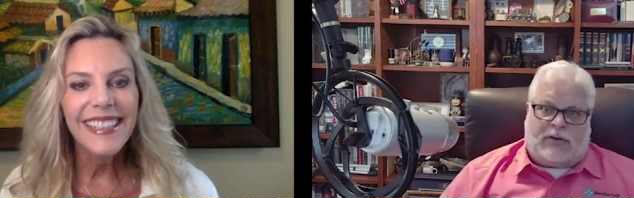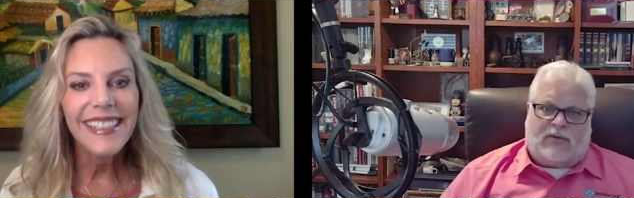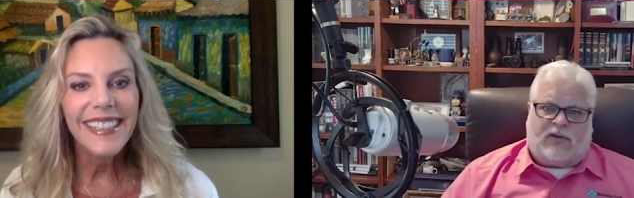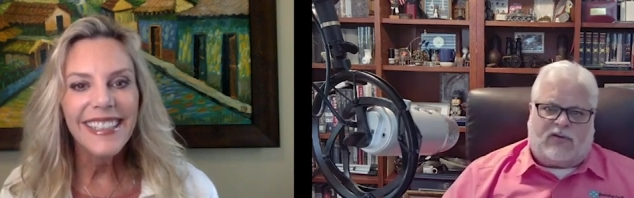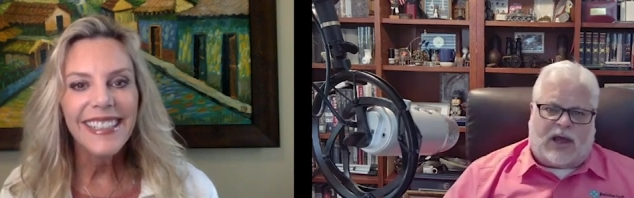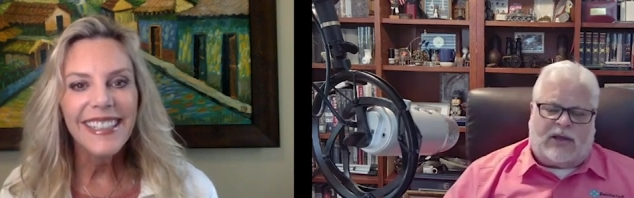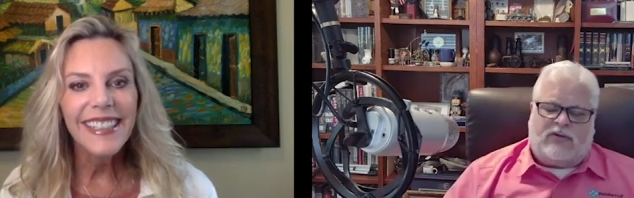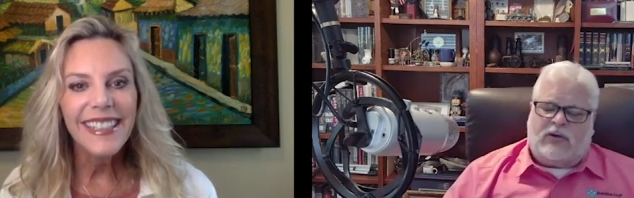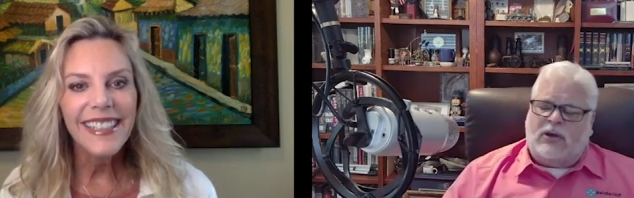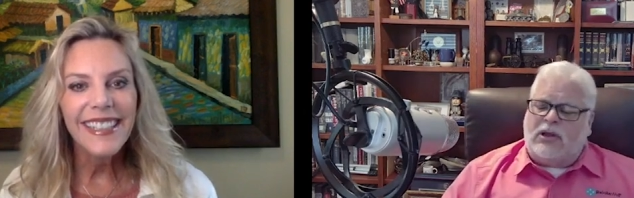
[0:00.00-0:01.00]
Speaker 1: enough to
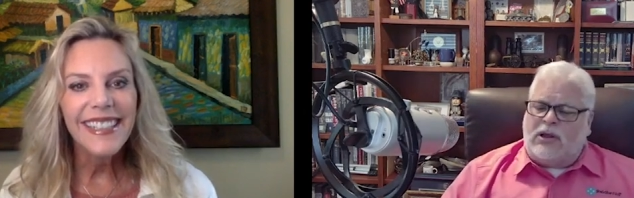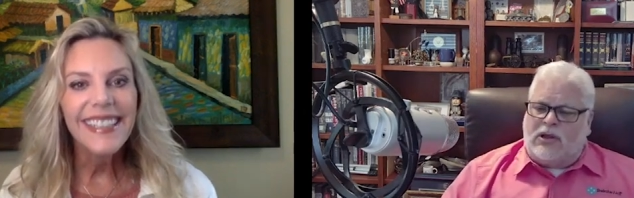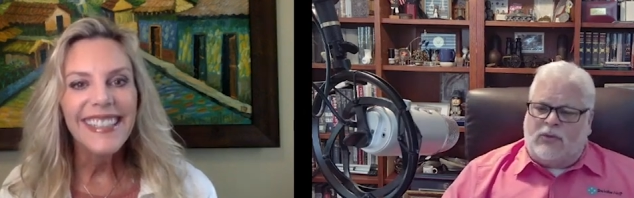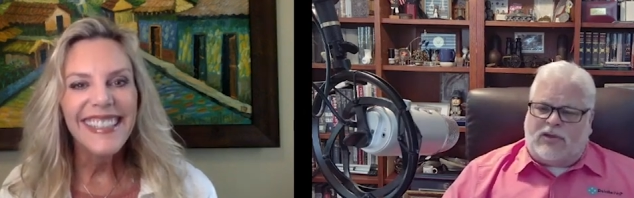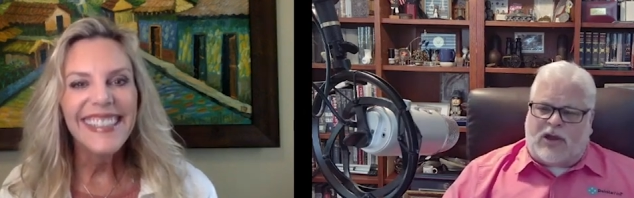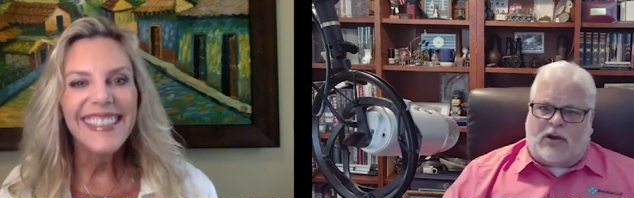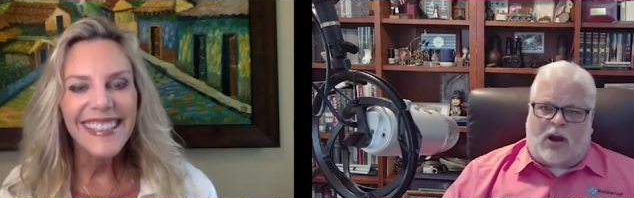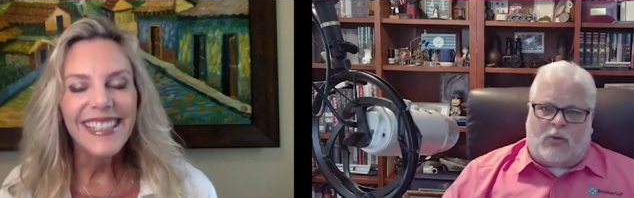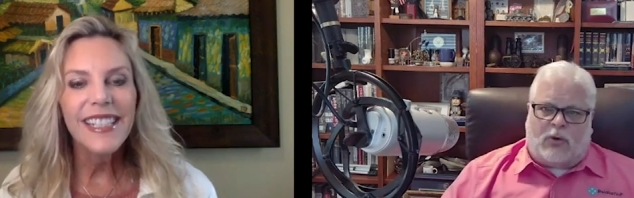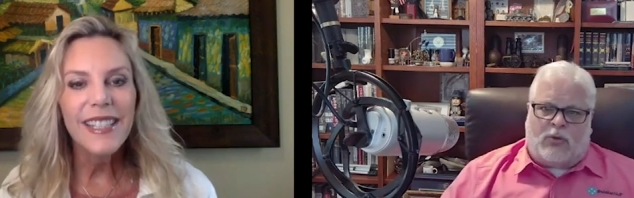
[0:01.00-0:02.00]
change. We say in
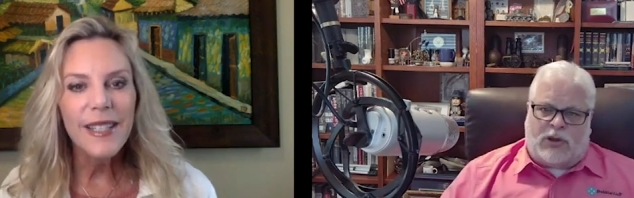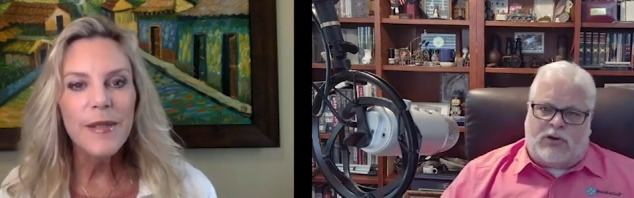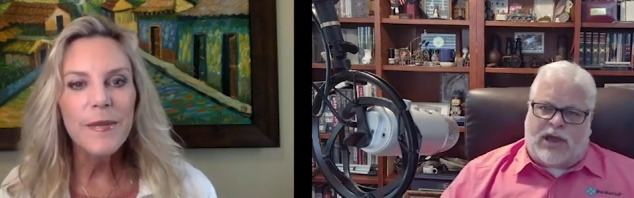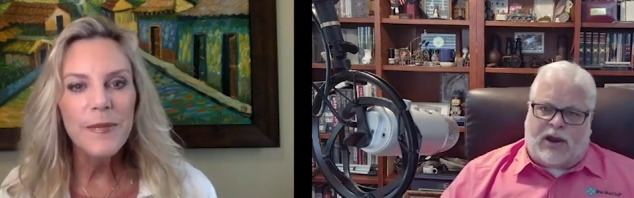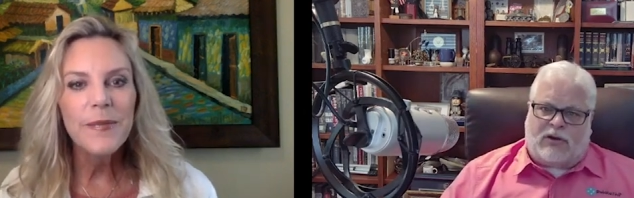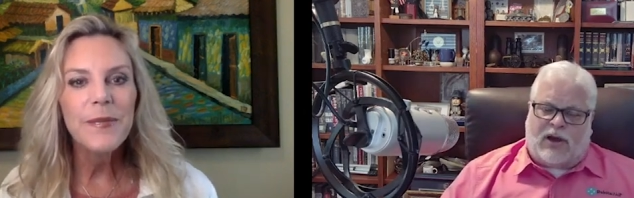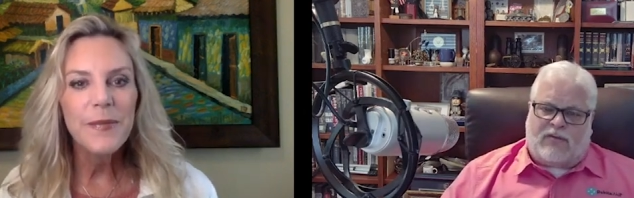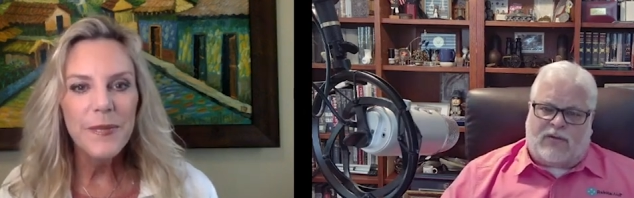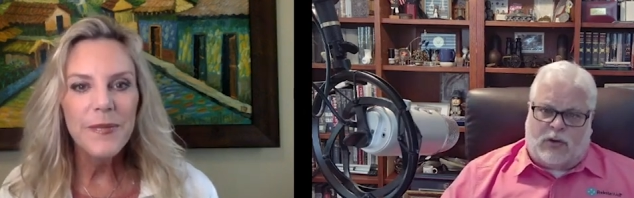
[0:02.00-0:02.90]
our world, when you care enough,